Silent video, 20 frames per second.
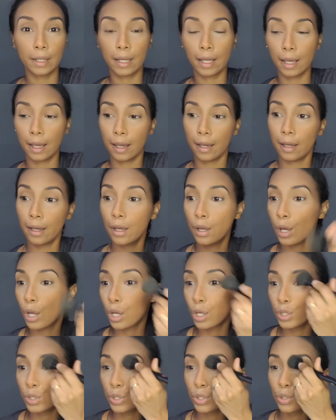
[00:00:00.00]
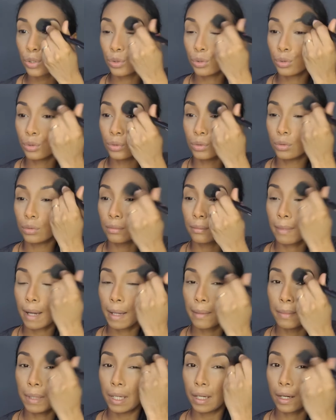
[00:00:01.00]
here. So my
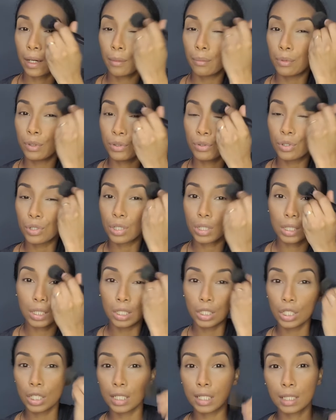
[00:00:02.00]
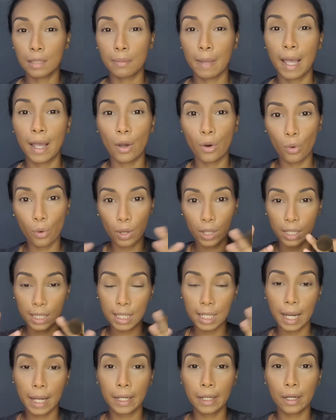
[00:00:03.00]
makeup usually just, my oils
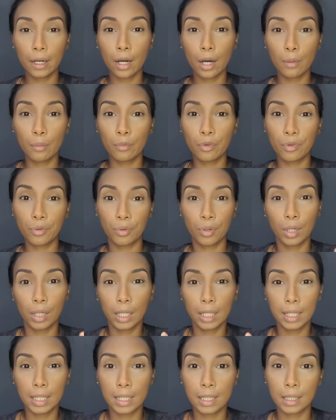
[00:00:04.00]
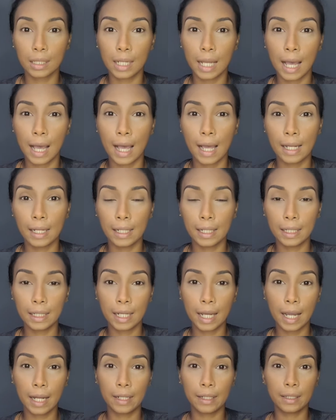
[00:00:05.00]
kind of come through a little, and it
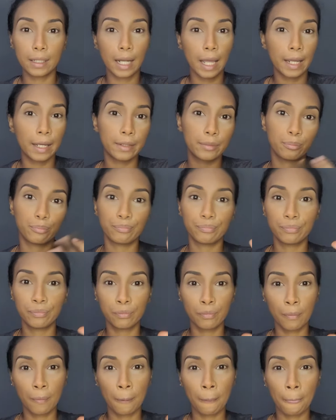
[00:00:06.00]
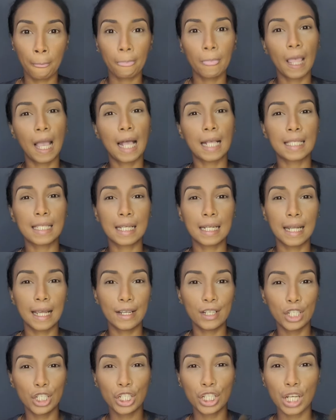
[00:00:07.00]
kind of like adds a
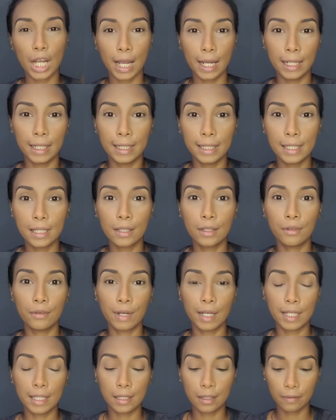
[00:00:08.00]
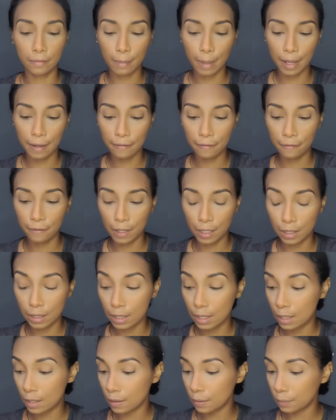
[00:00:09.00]
nice shine to the rest of my
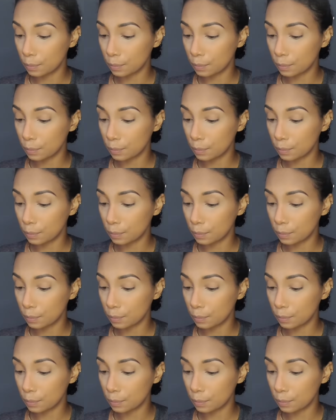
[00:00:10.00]
face.